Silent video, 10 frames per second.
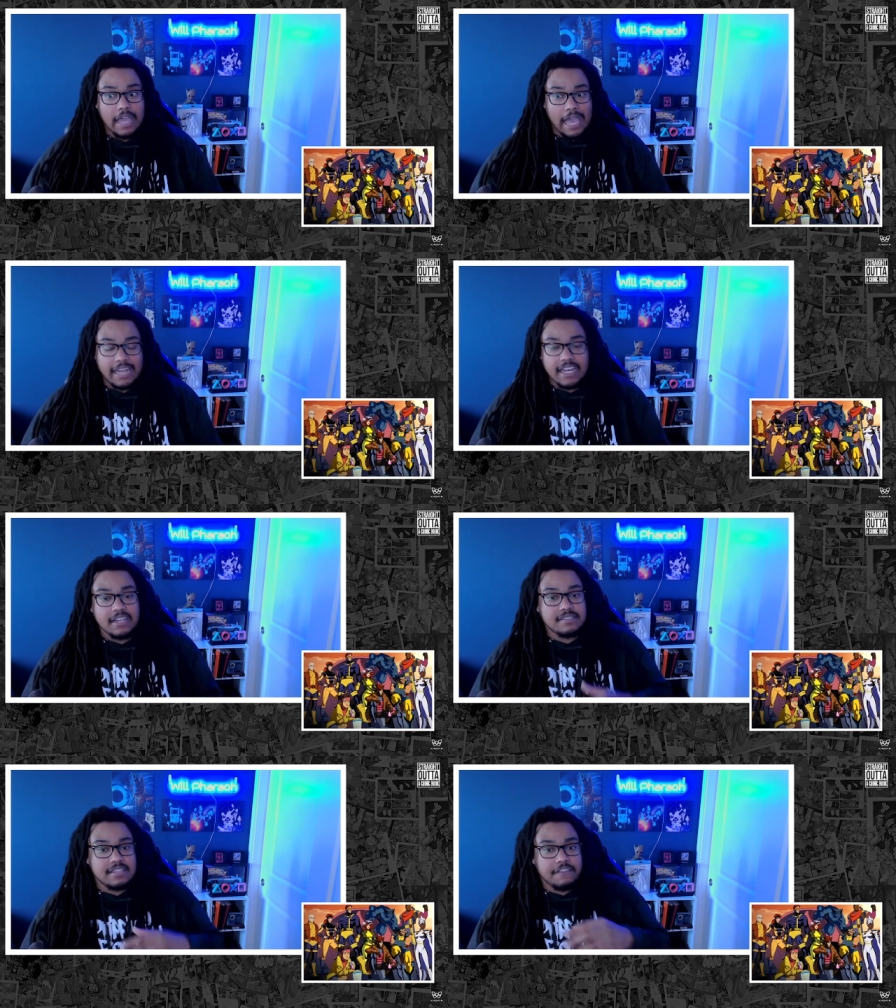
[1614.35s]
And then to
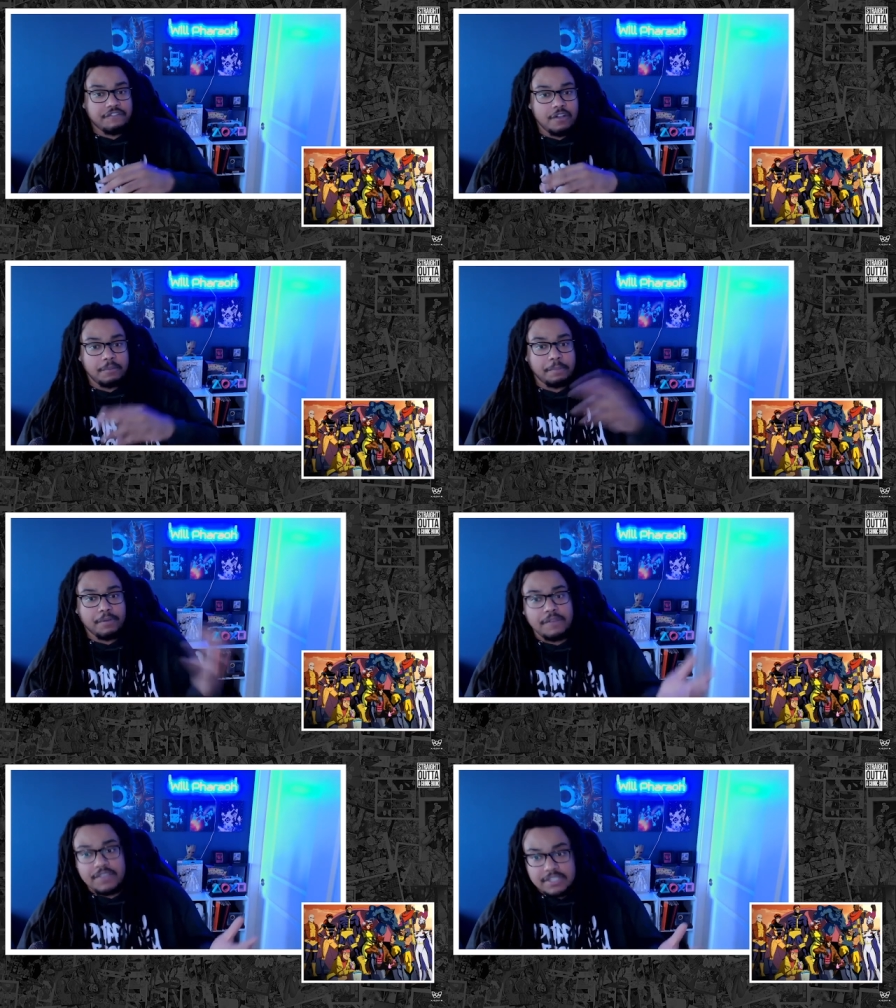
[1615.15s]
see from the
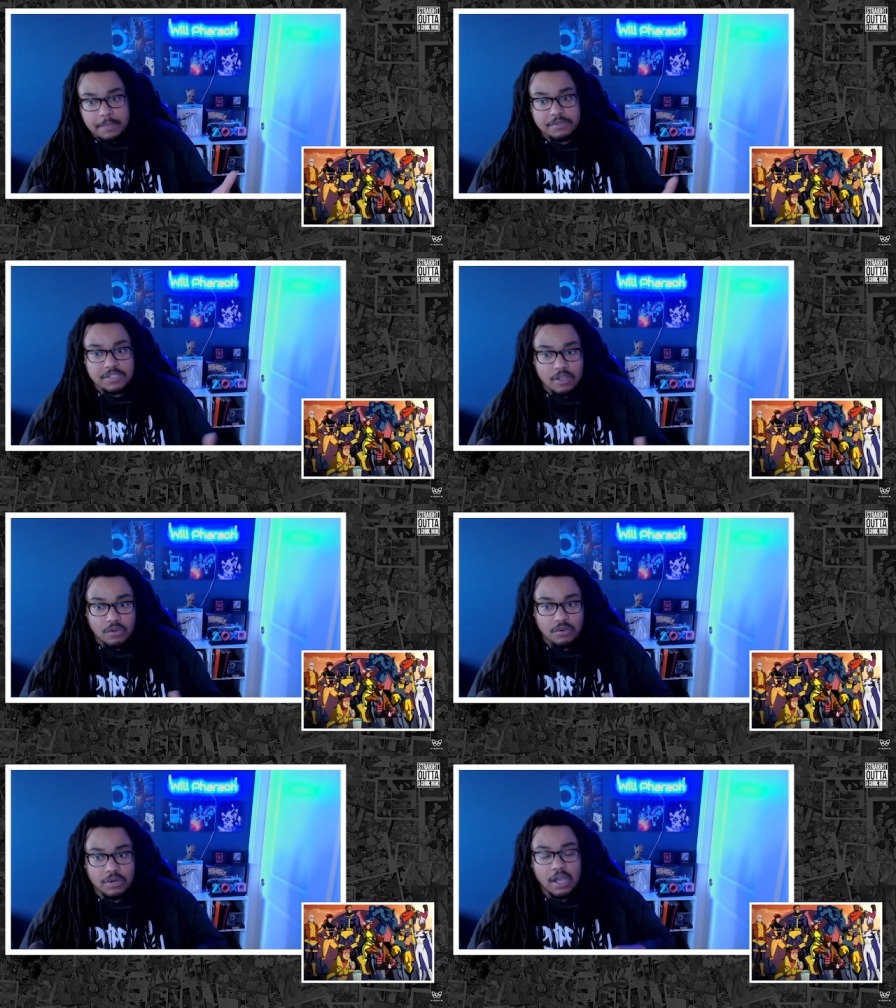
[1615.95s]
previous
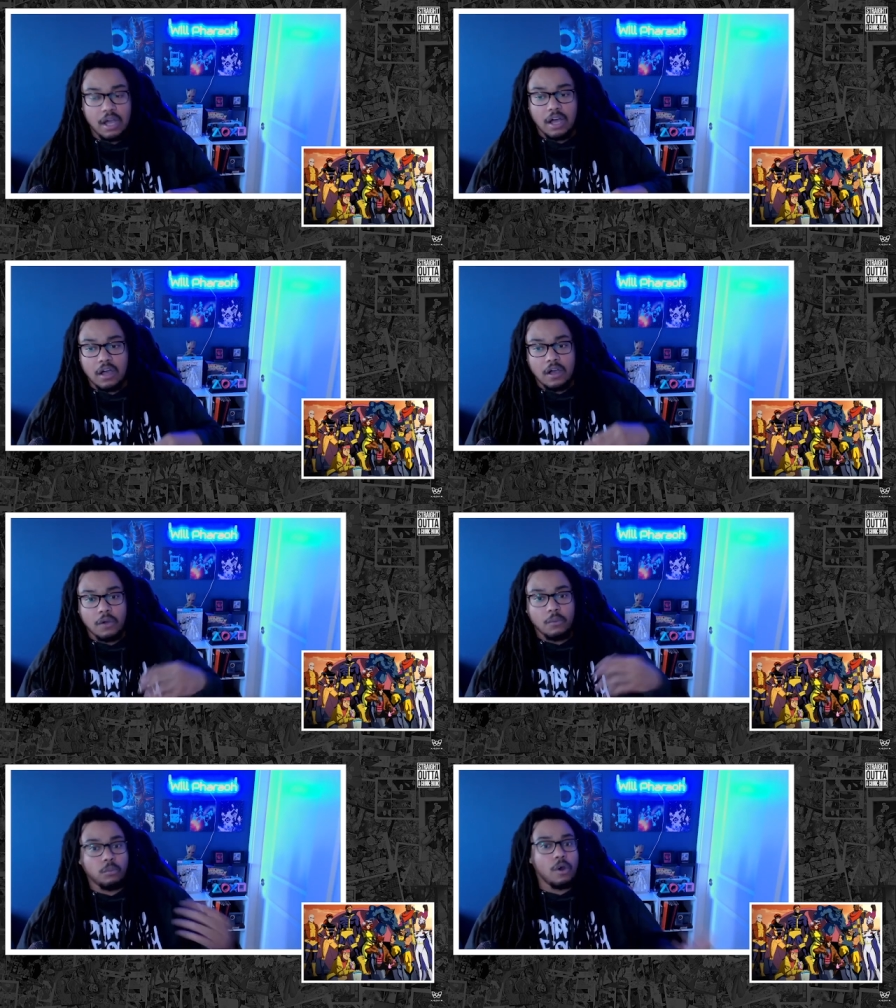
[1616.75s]
episode,
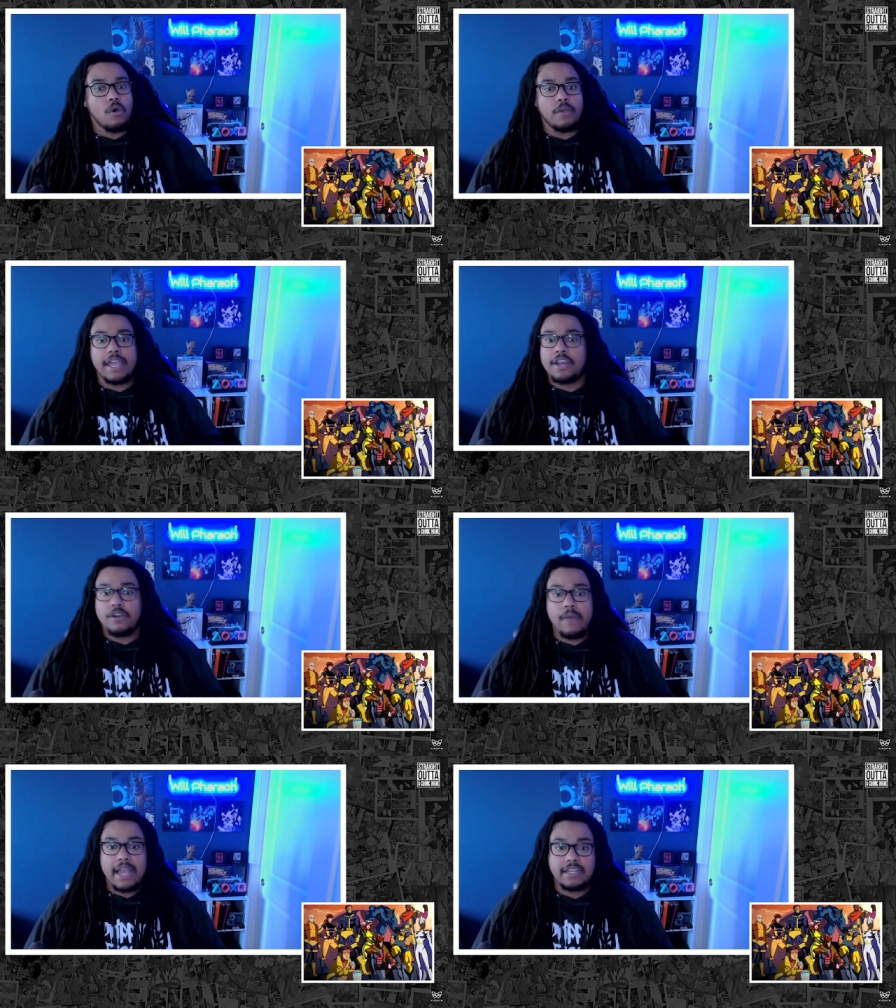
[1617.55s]
Rogue
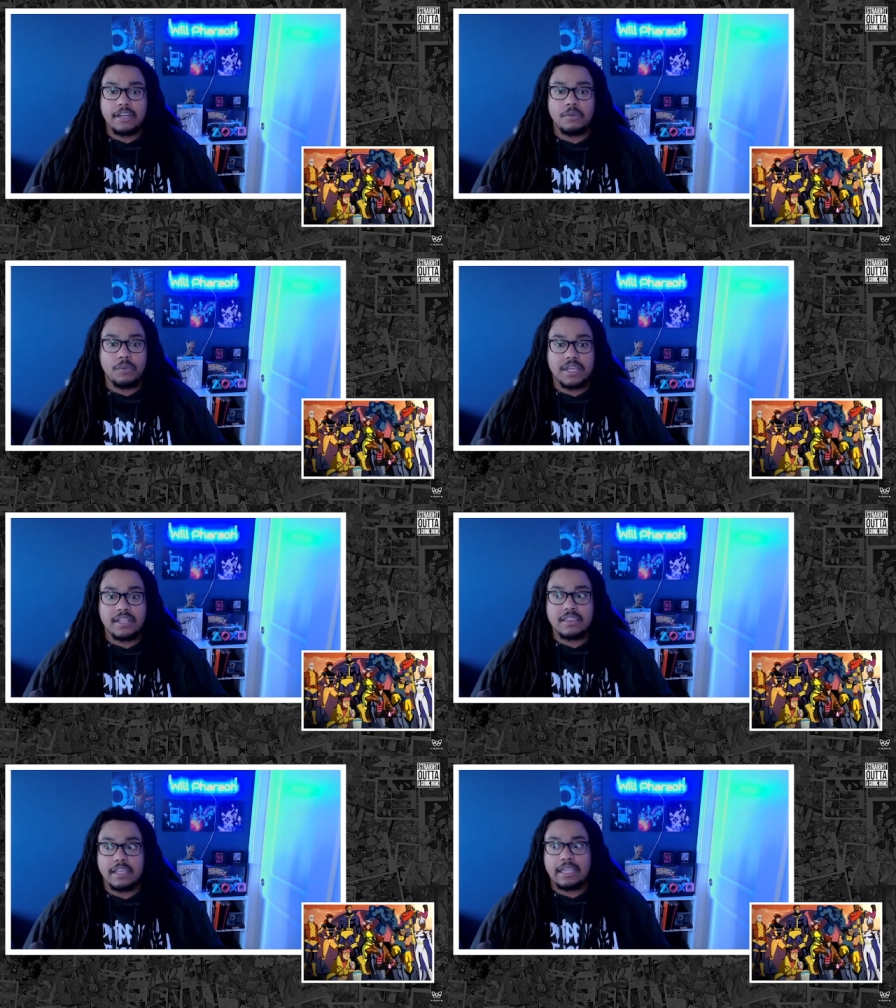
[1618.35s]
interacting
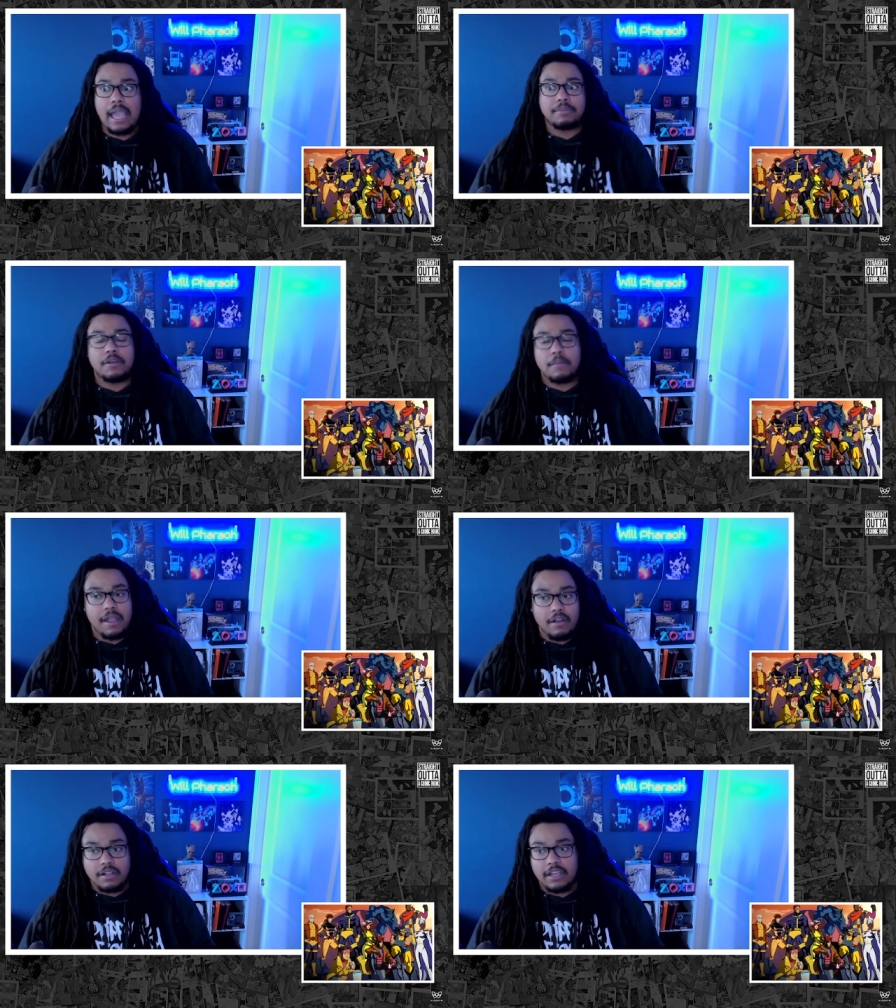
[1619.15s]
with Captain
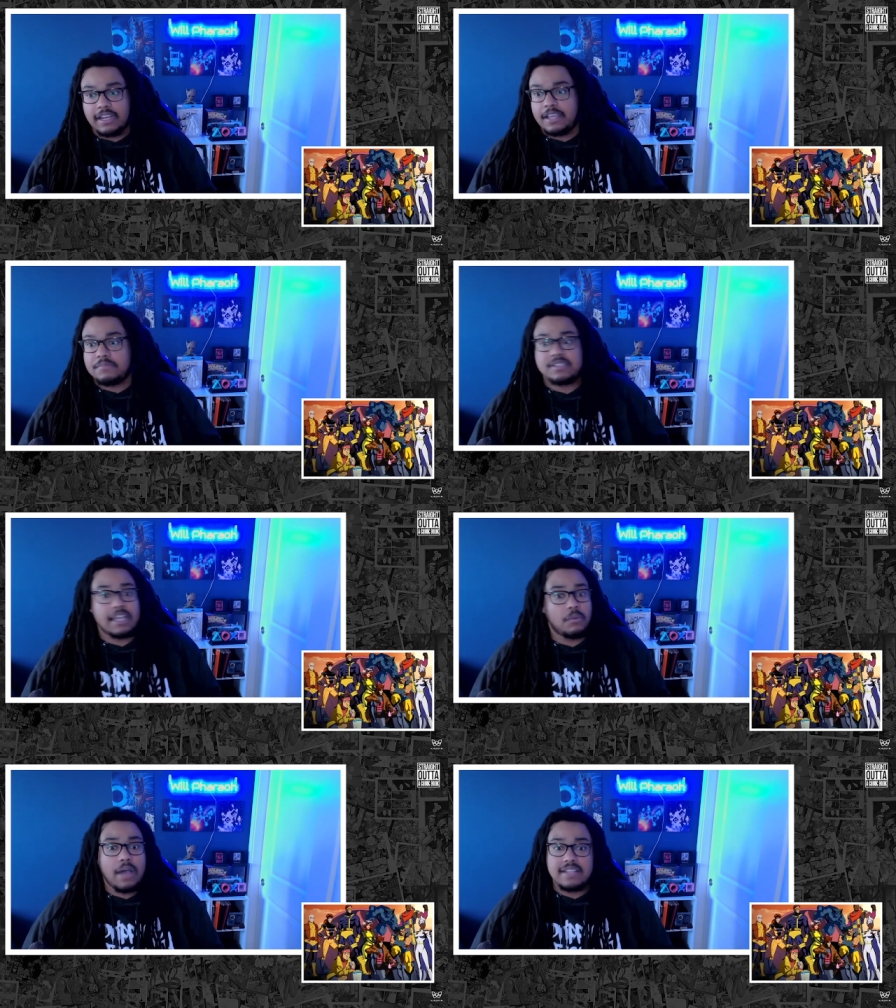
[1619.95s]
America and him
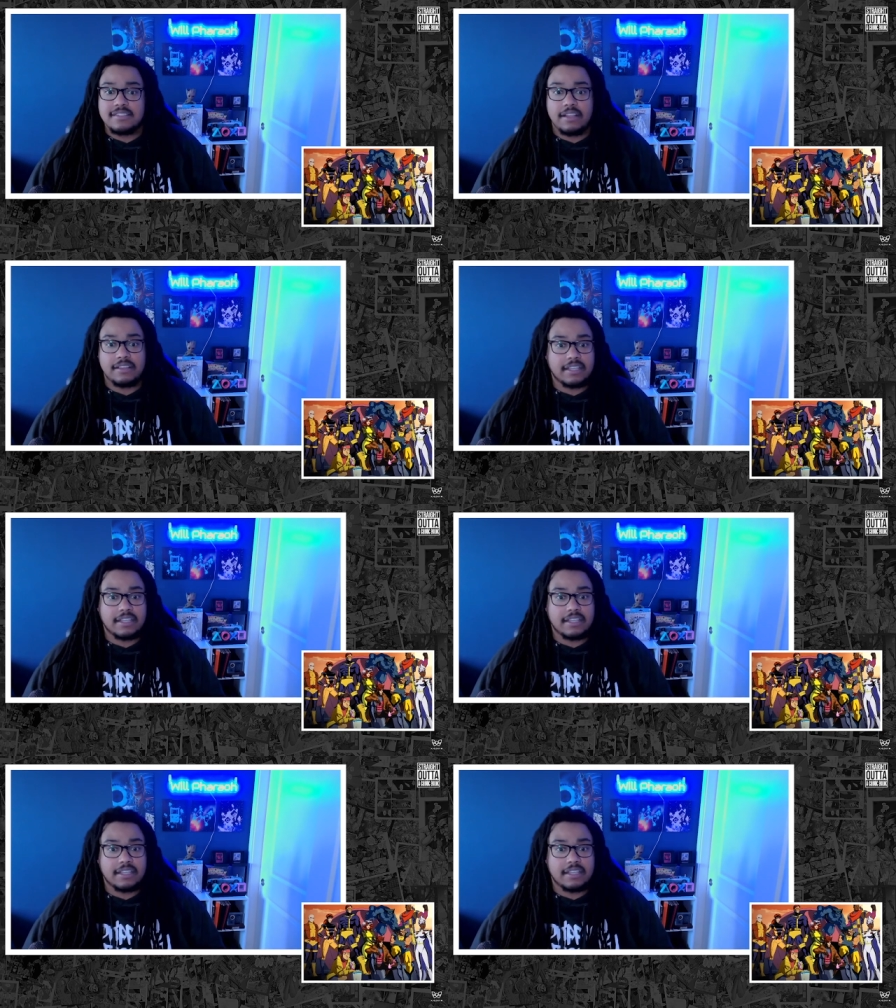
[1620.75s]
saying, well, I still have to